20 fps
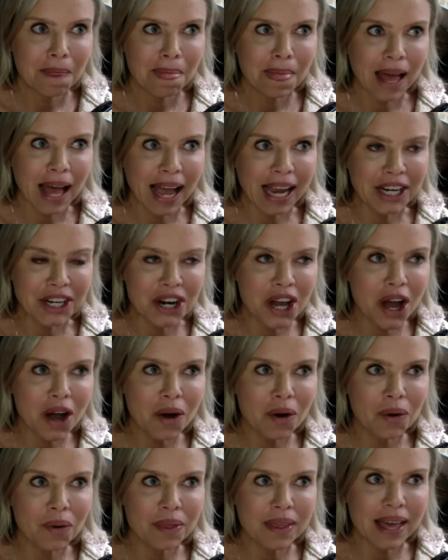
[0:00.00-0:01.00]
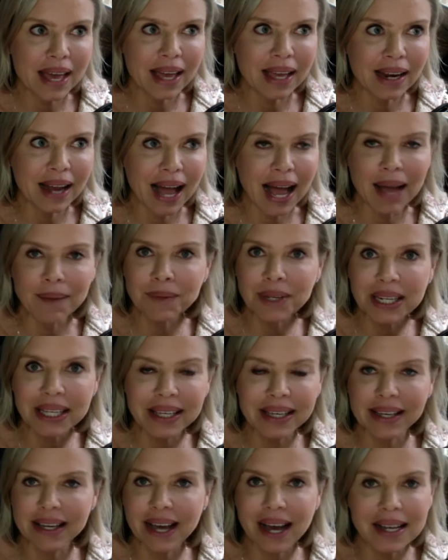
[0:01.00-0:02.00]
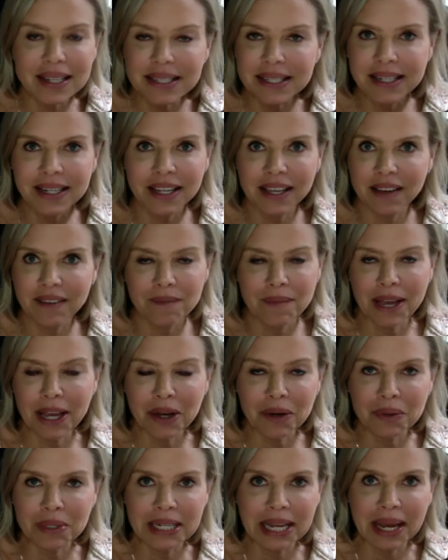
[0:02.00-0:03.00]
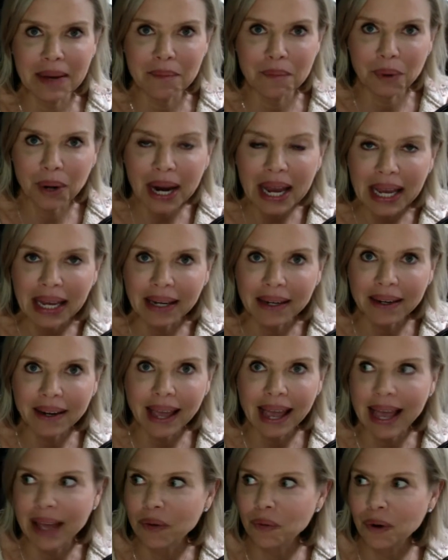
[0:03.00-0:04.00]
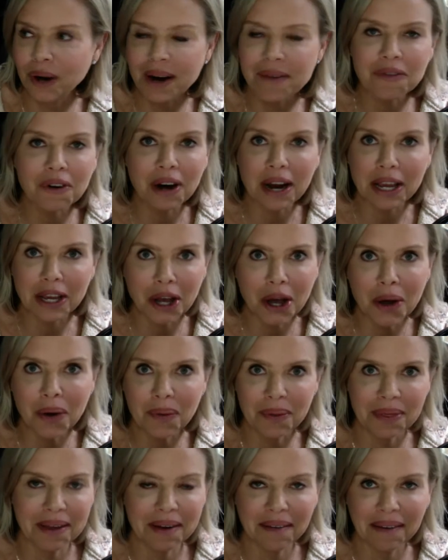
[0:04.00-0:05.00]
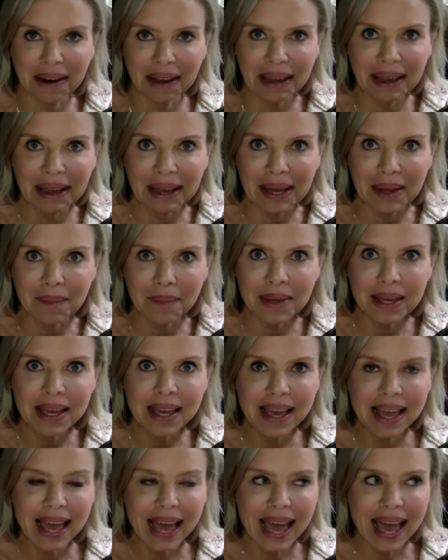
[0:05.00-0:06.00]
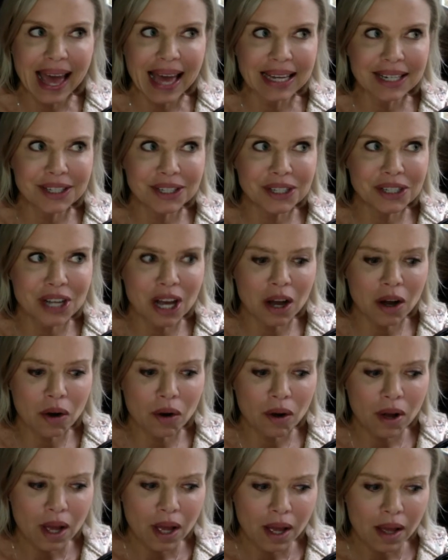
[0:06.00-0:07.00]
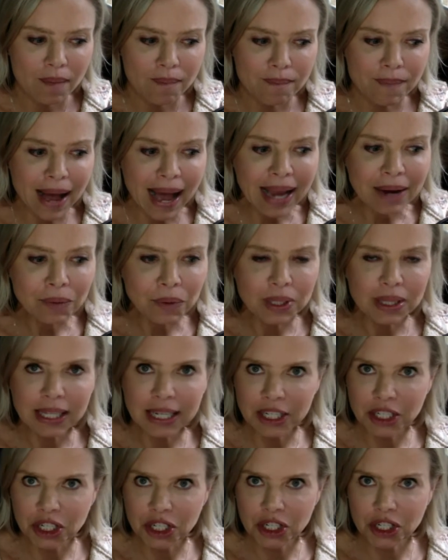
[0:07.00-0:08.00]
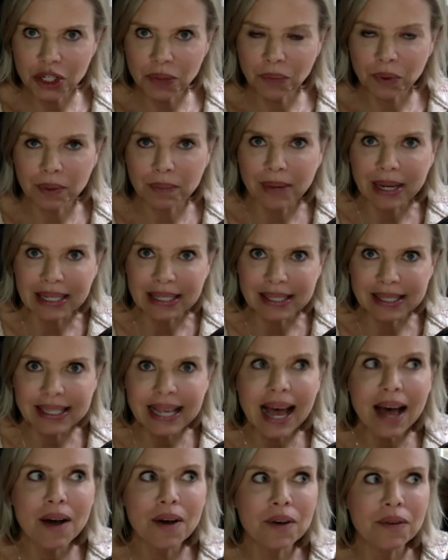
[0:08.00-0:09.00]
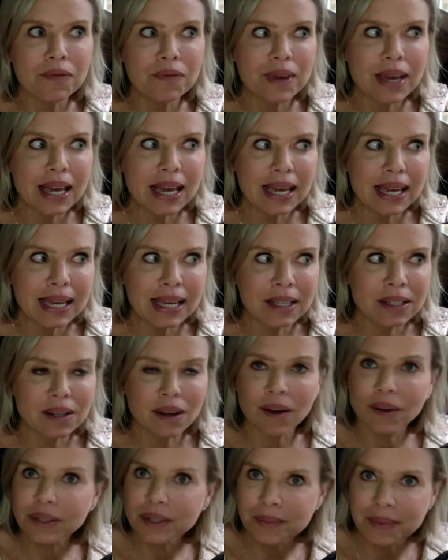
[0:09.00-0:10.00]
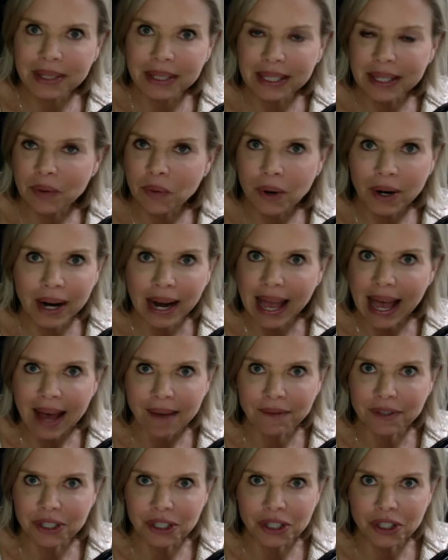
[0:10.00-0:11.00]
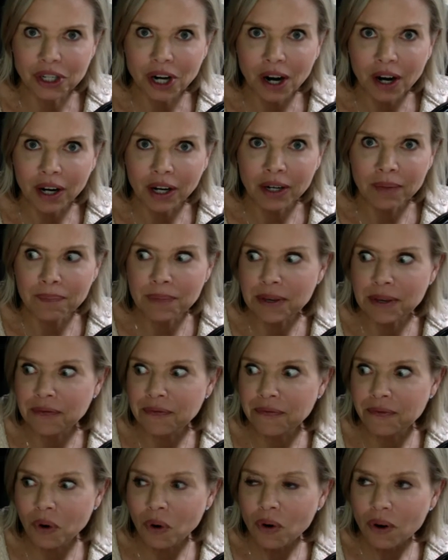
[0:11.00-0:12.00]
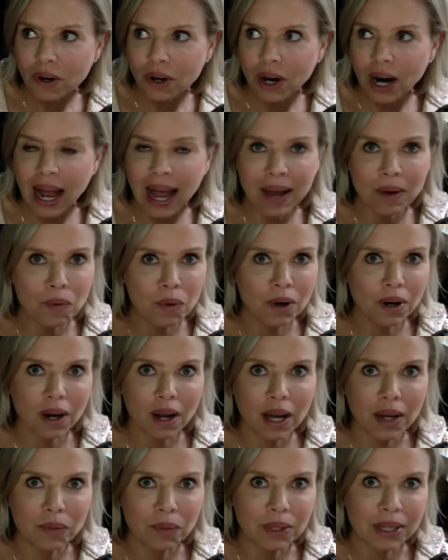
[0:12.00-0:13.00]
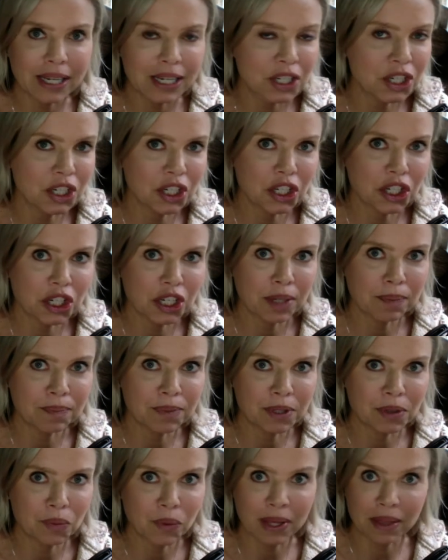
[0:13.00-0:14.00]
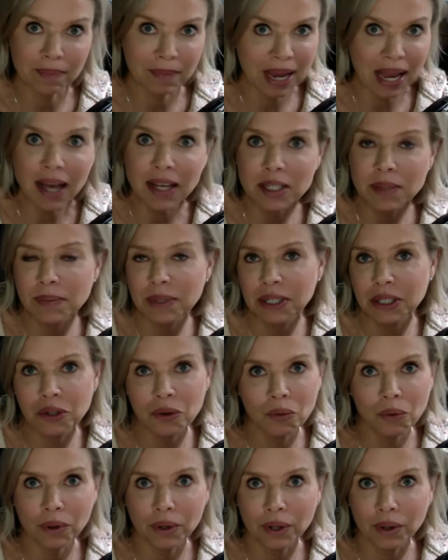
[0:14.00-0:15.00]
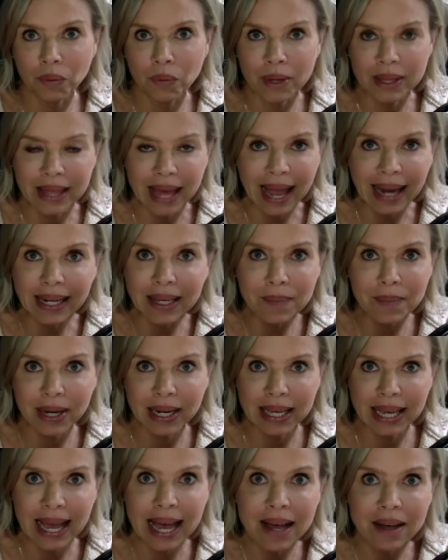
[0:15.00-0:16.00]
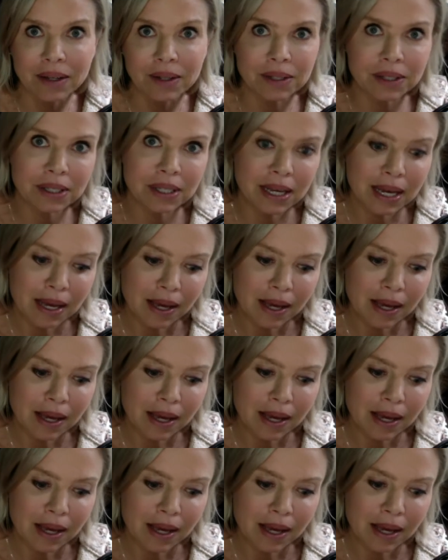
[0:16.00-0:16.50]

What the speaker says: I know that I'm going to get custody of my own damn brain. And wherever I go, there I am. And so my relationship with myself is ultimately where I have to start before I work on relationships with my husband or with anybody else.